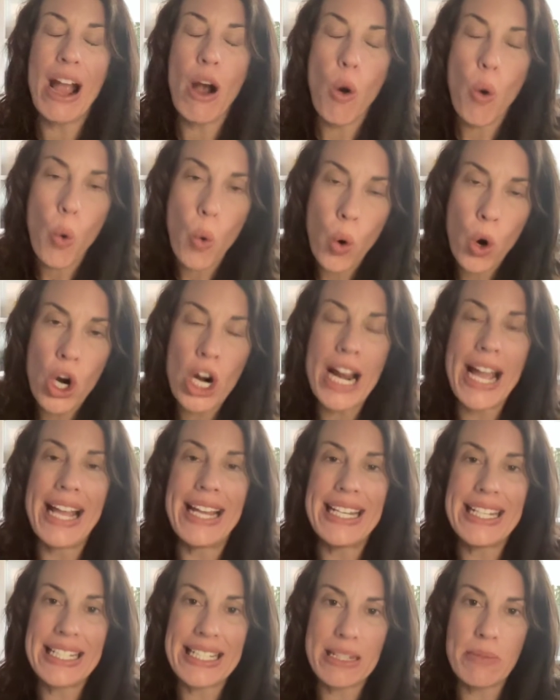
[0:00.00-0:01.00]
or
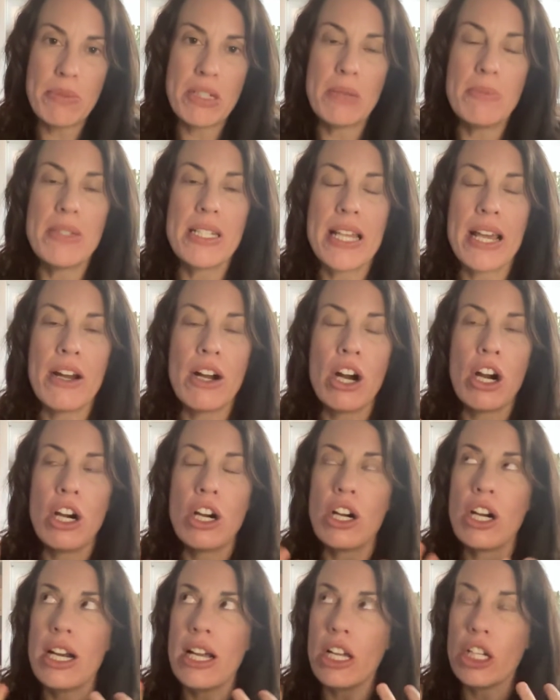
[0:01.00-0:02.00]
any symptoms that
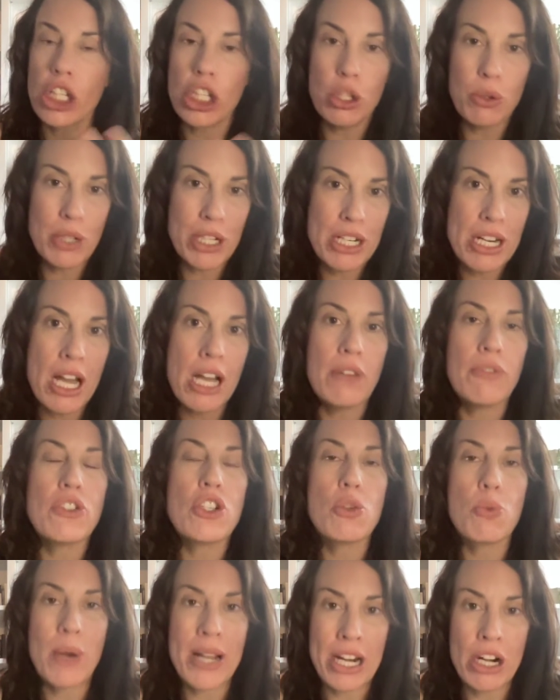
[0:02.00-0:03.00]
are acute enough
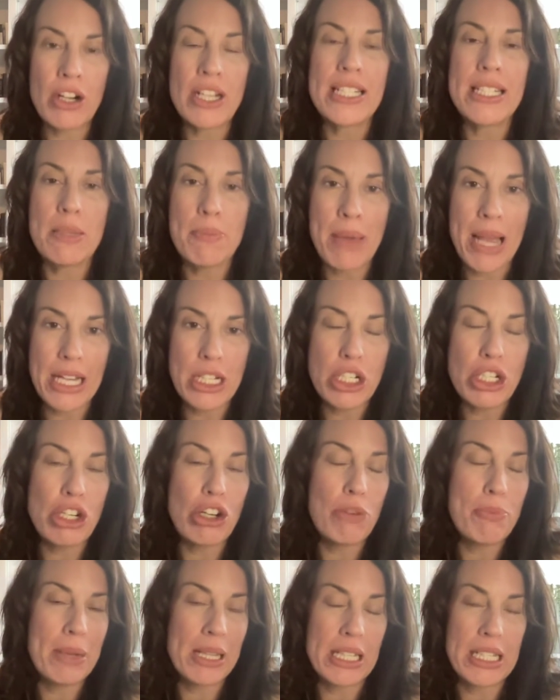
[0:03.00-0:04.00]
to where it's impacting
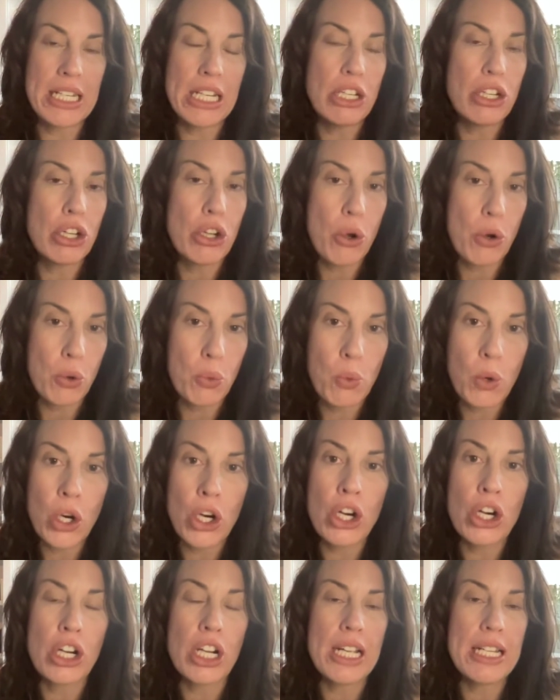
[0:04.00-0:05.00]
your ability to go to
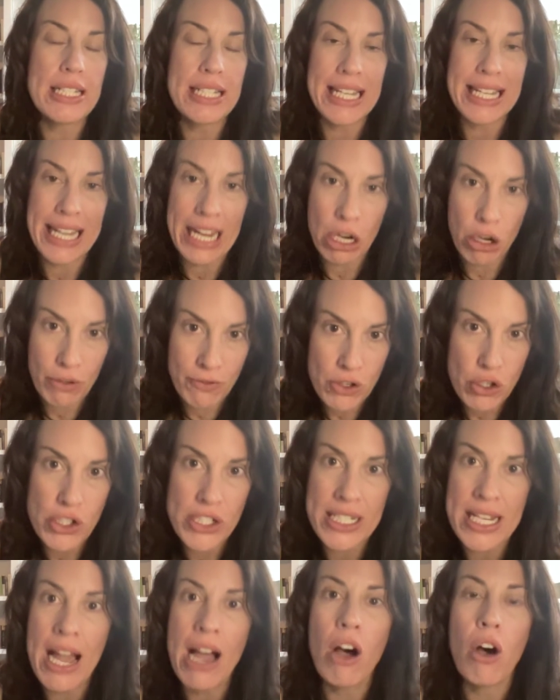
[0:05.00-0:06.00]
work, take care of
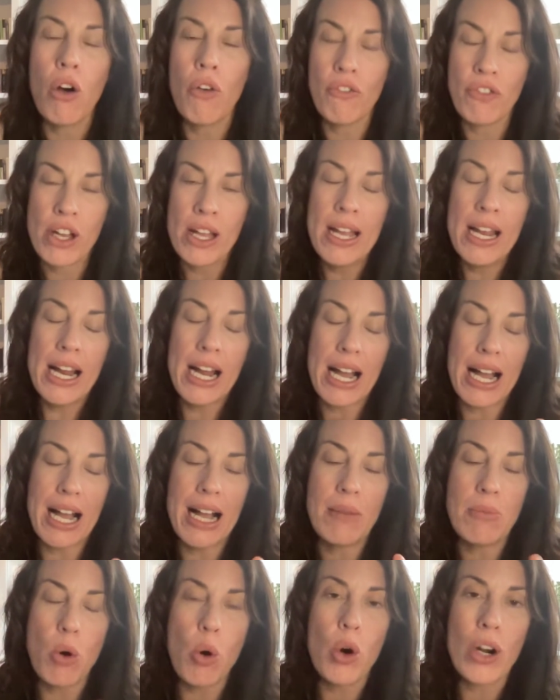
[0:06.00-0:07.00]
yourself,
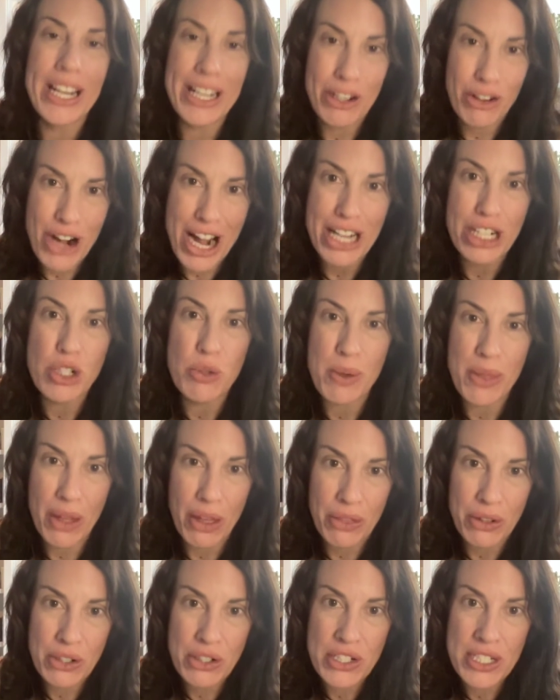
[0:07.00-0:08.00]
or interact with
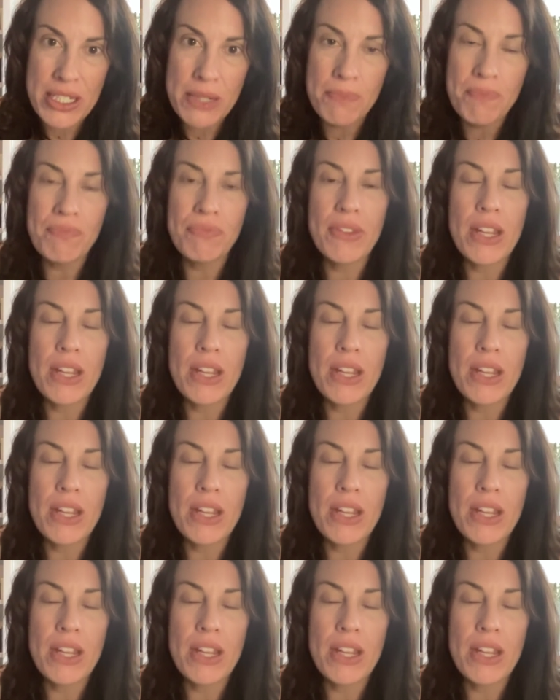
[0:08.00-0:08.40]
others.